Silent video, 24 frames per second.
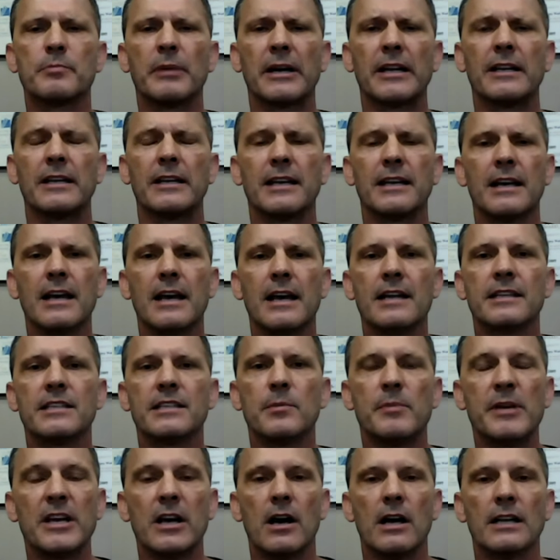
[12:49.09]
But to
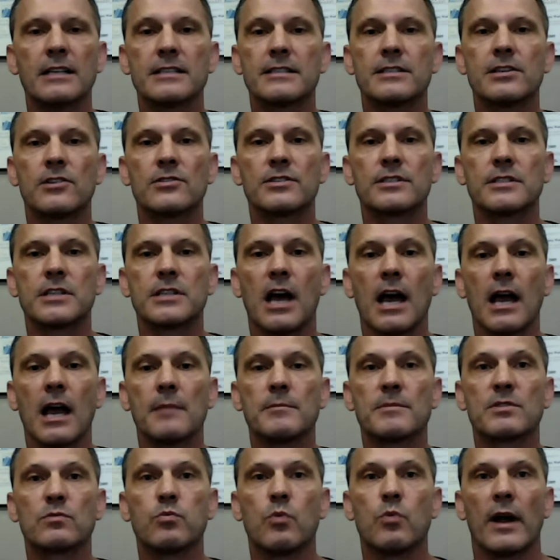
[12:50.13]
be honest, there's
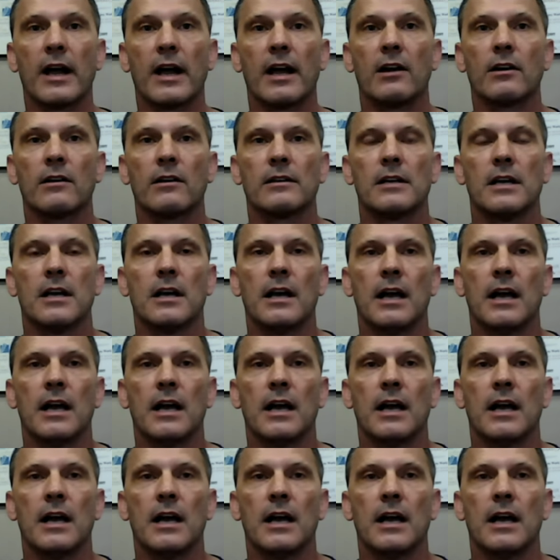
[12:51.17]
times where